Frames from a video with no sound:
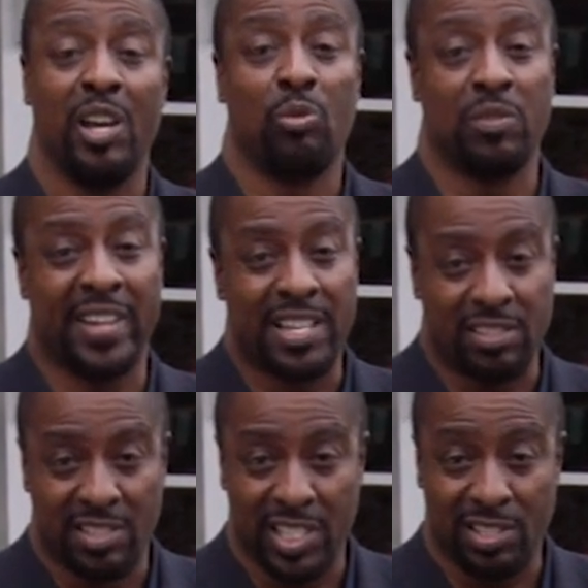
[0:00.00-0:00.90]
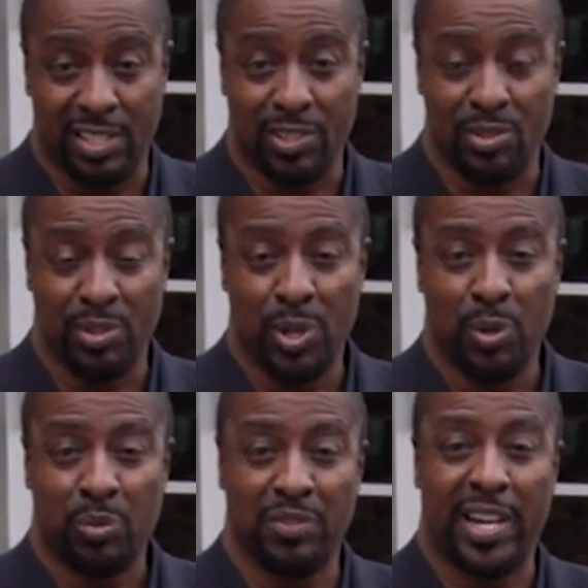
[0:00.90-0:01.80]
We've got statistics,
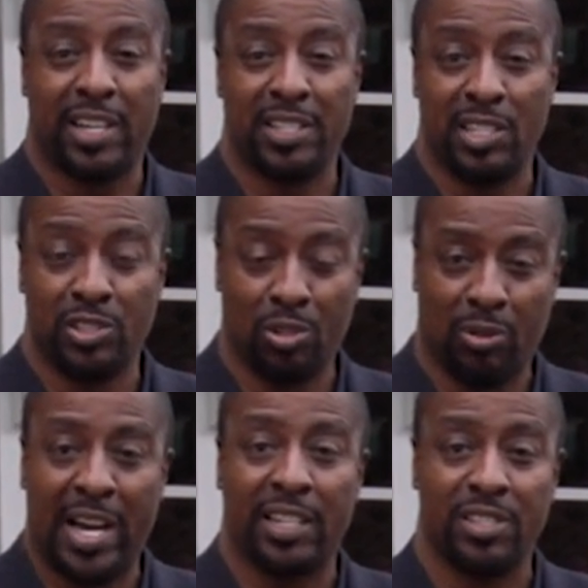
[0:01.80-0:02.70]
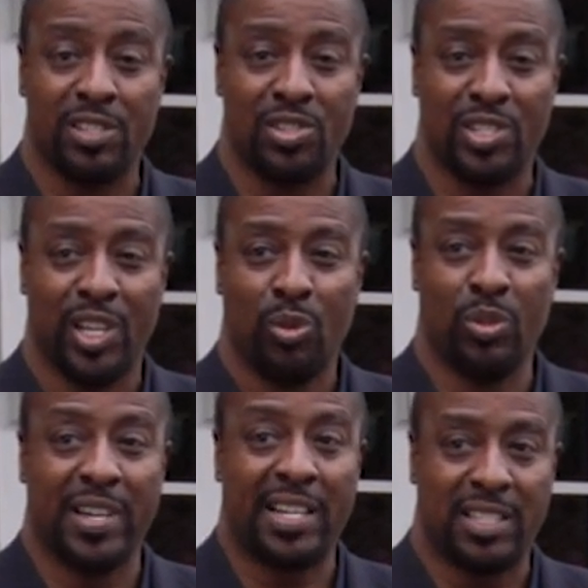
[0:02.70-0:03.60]
we've got a, a urologist,
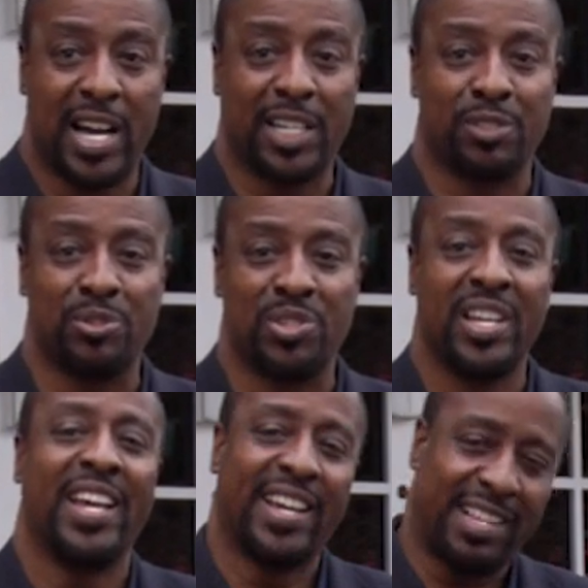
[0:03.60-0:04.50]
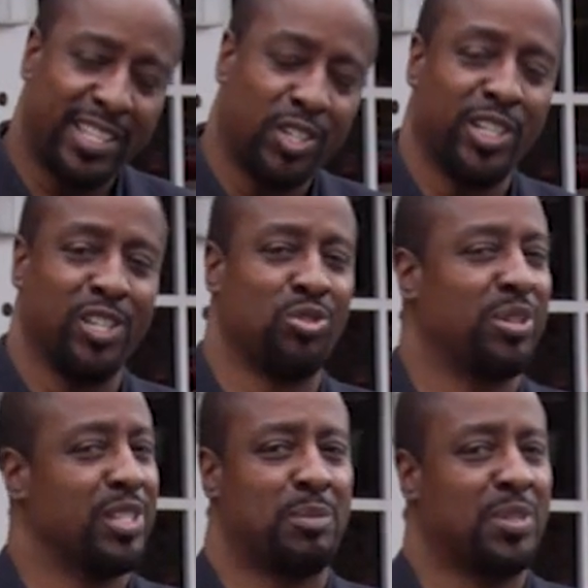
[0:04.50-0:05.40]
we've got doctors, and I think you're gonna
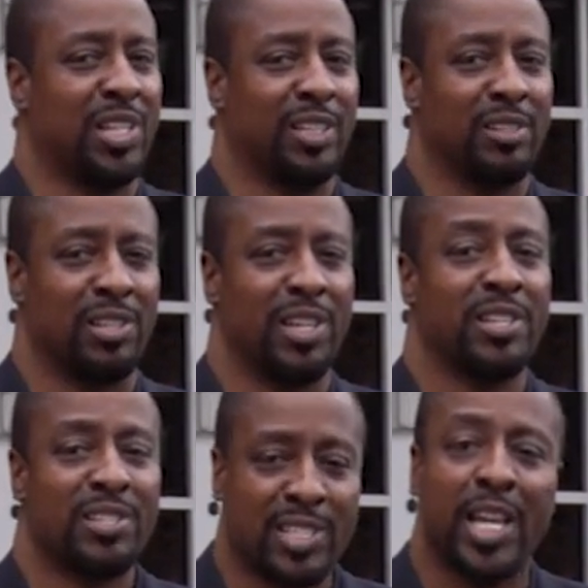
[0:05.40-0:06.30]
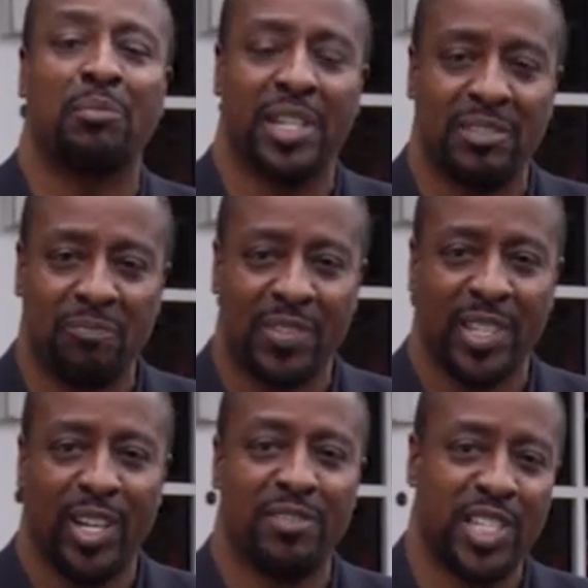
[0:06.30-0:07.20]
enjoy this particular segment
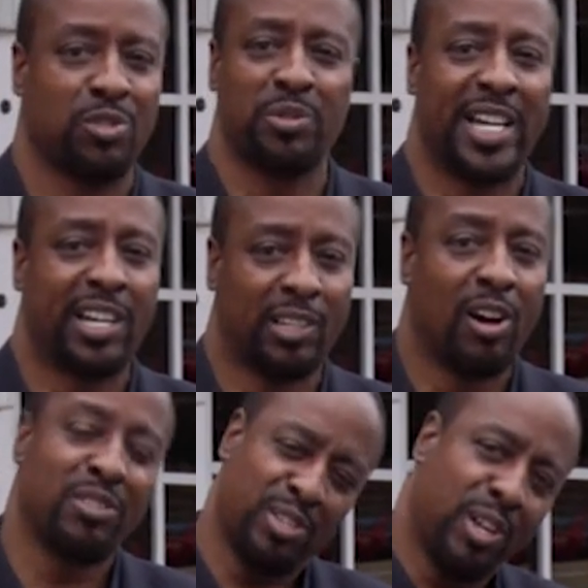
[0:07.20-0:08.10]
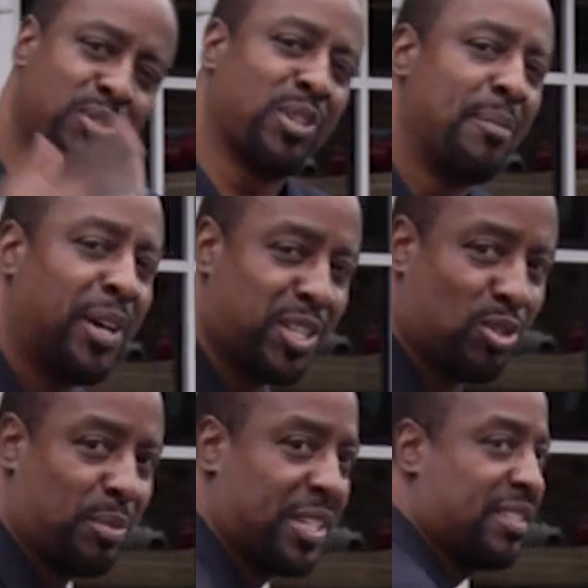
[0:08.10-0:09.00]
of District Dialogues. So come on and
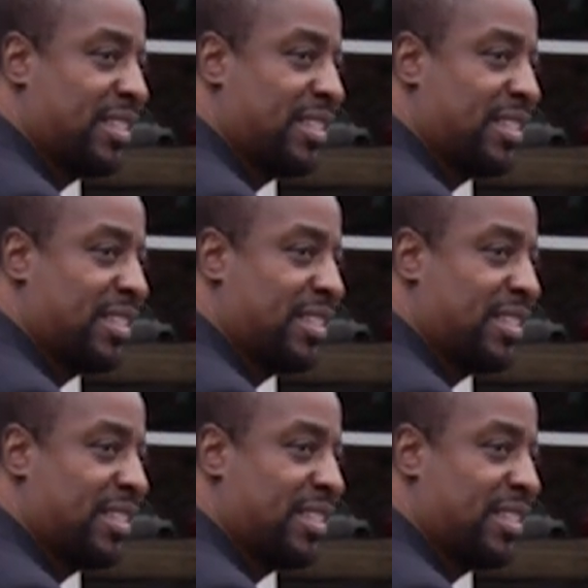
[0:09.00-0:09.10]
join me.